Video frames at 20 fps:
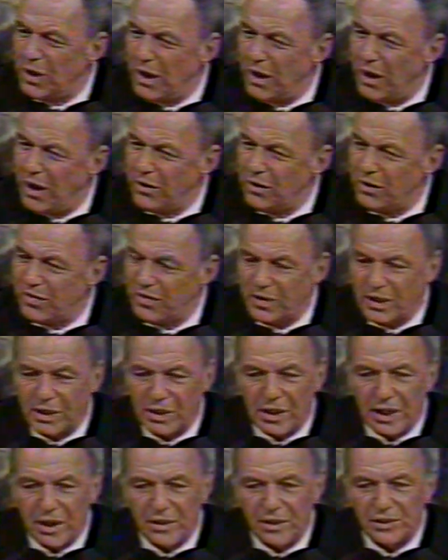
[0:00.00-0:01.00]
how do you
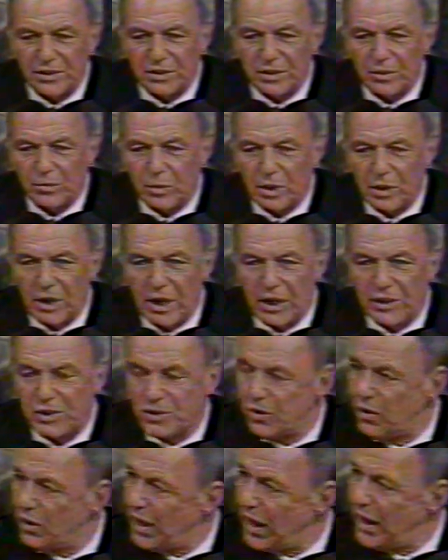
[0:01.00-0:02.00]
figure that? He said, well, I
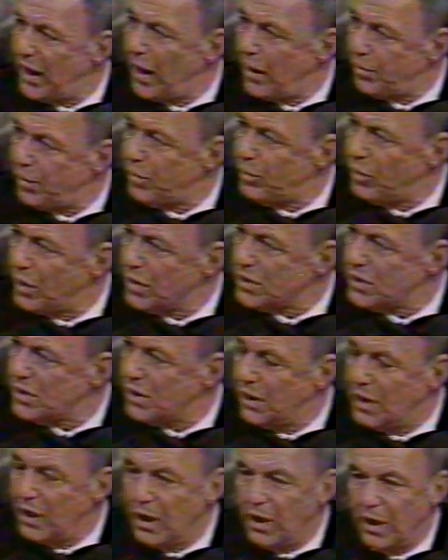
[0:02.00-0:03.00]
saw that happen once.
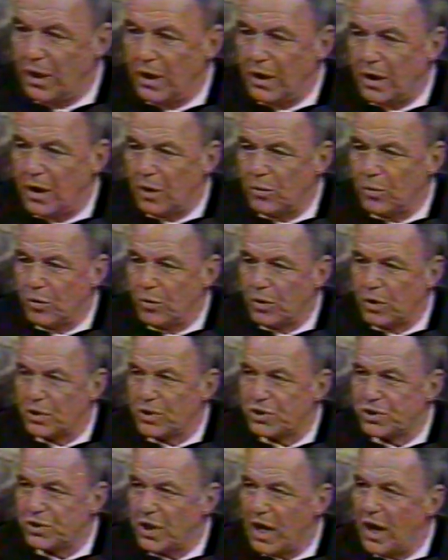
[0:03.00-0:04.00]
And we were
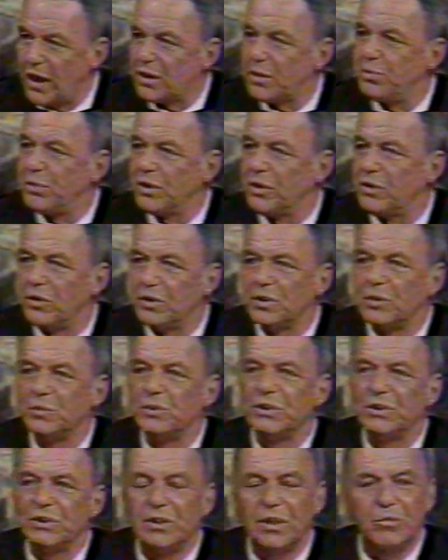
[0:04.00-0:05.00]
shocked because
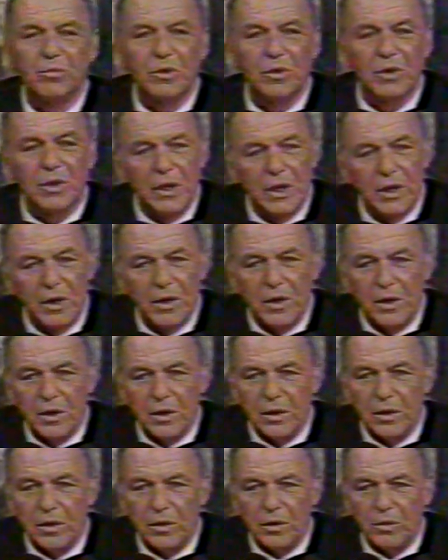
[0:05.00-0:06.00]
we said, well,
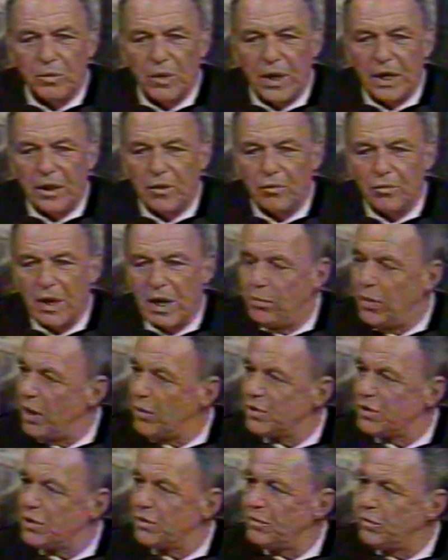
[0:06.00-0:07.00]
while the rabbi
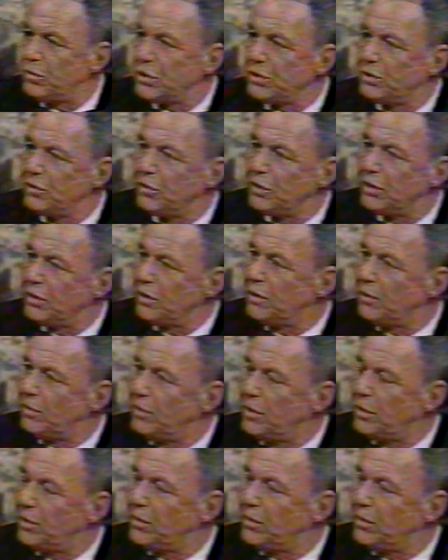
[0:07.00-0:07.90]
was doing